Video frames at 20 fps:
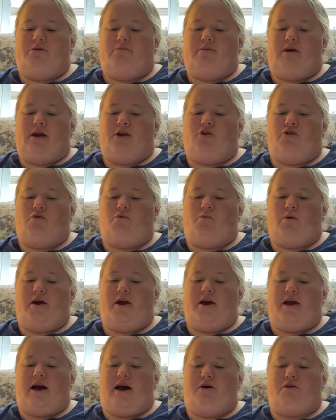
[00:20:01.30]
made her
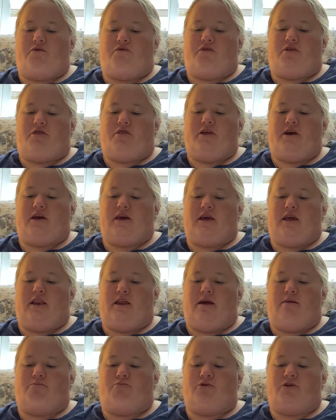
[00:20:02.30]
way out of the thicket
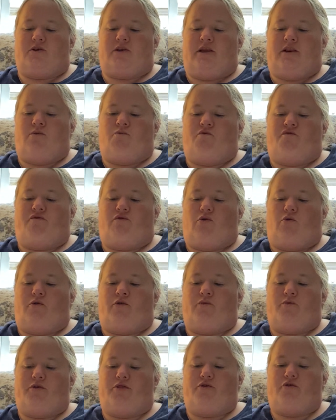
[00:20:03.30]
and presented Flora
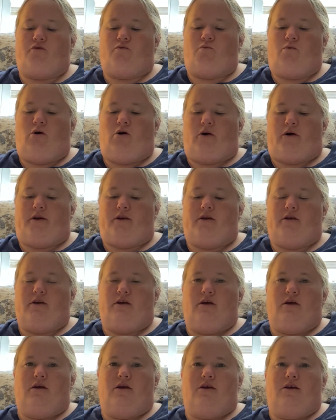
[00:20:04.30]
with her wand.
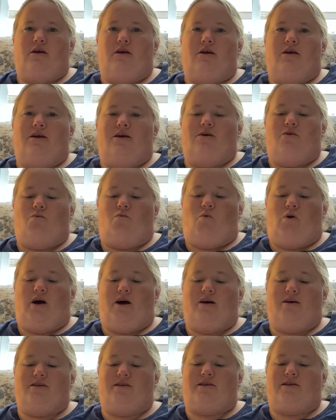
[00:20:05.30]

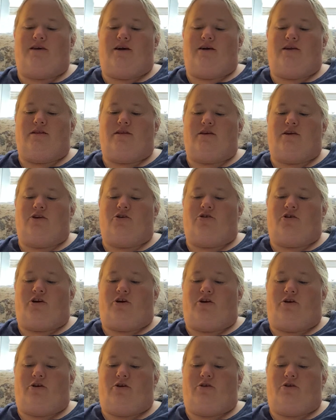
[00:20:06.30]
Well done, dear
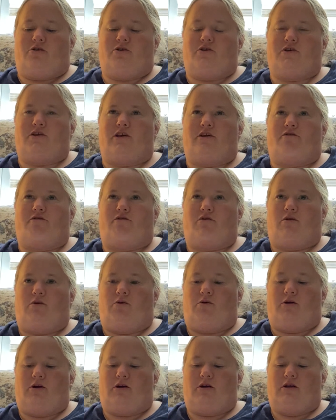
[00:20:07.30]
girl, said
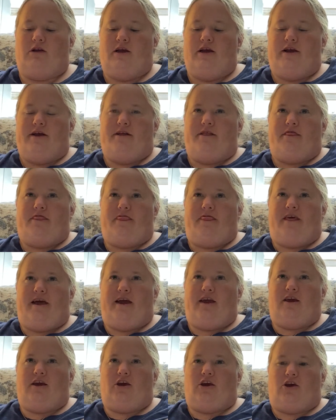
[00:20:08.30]
Flora.
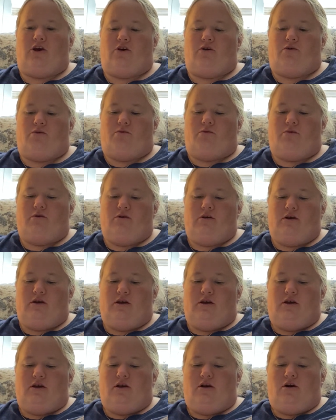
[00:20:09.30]
Thank you.
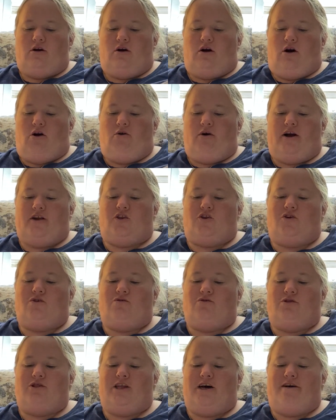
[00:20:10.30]
Oh, I
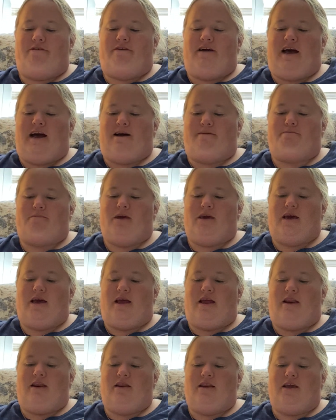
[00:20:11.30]
do love happy
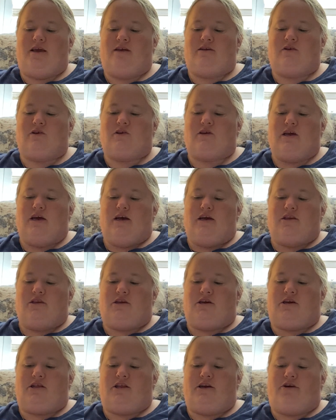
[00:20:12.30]
endings,
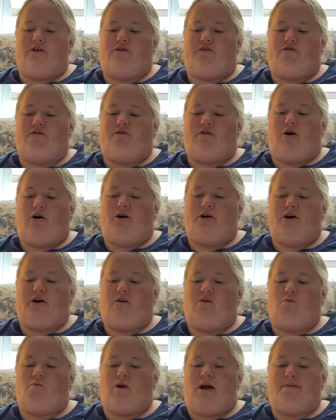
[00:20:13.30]
declared
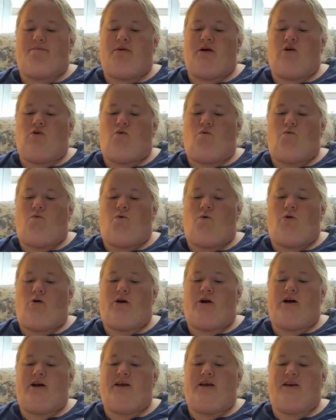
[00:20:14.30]
Fauna, wrapping
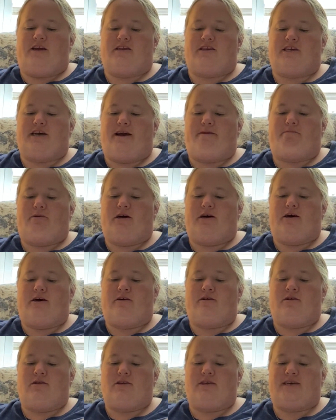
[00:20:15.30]
Aurora in a tight
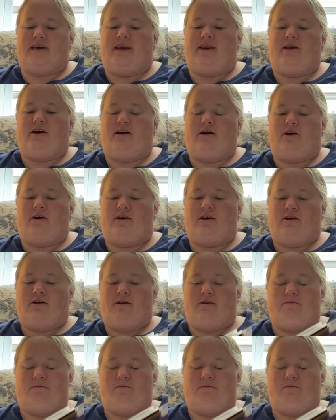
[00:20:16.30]
hug. Tight hug.